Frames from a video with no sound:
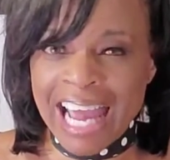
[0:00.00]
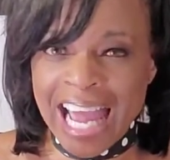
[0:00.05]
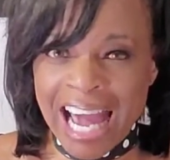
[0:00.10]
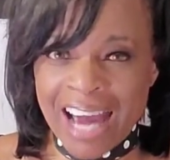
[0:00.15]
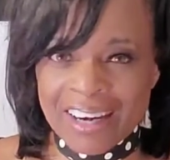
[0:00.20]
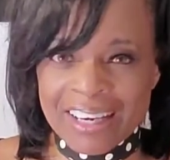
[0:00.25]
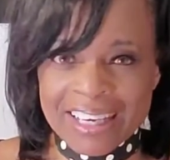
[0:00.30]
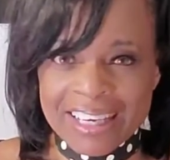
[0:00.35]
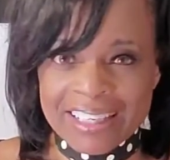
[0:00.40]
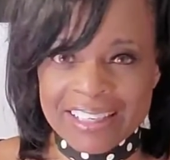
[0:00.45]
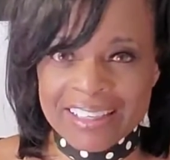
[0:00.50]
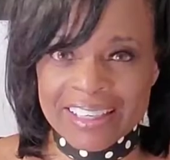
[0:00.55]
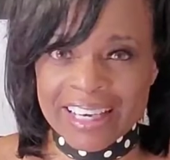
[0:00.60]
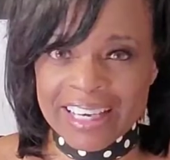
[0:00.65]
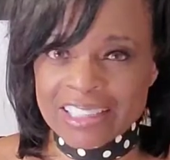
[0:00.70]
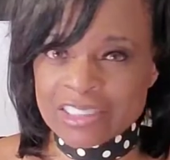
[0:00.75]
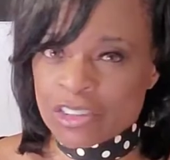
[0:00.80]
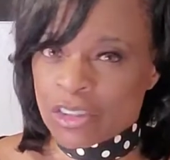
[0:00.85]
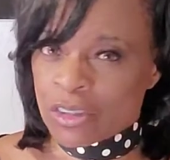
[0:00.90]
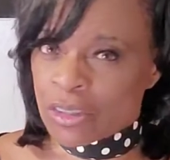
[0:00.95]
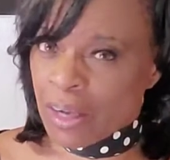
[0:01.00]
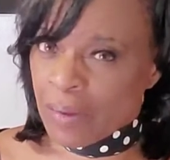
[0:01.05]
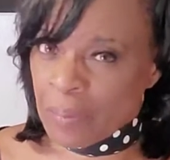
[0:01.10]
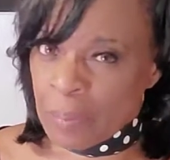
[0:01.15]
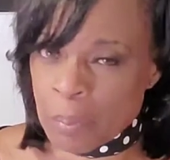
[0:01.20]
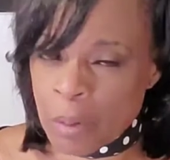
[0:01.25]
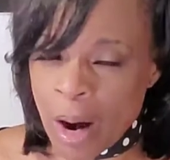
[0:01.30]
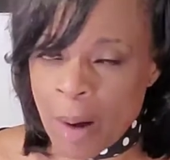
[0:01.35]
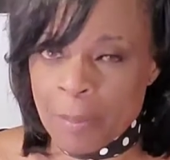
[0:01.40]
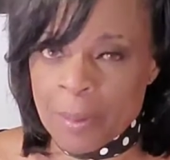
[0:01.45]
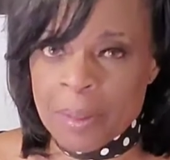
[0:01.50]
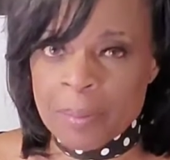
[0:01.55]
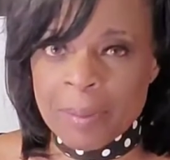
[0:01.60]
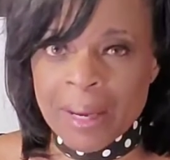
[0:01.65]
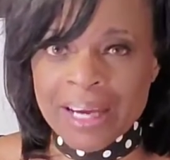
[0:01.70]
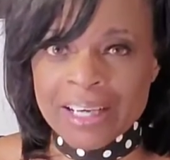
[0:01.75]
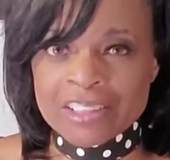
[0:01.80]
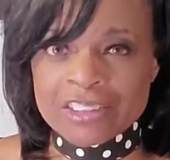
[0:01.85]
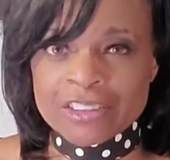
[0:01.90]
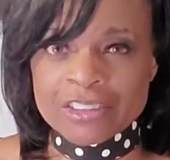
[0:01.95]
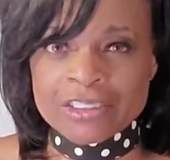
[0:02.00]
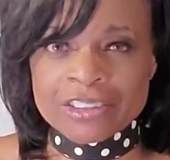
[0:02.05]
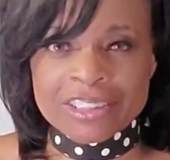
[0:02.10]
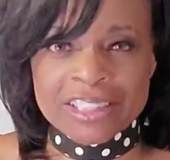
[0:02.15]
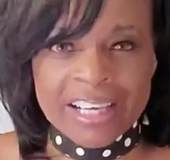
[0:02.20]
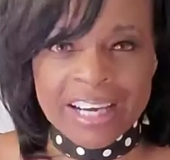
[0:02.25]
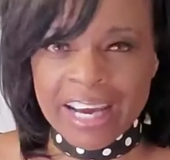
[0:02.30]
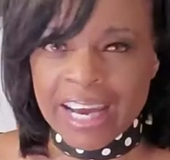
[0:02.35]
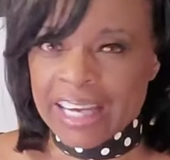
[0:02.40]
how to get an edge on other property managers,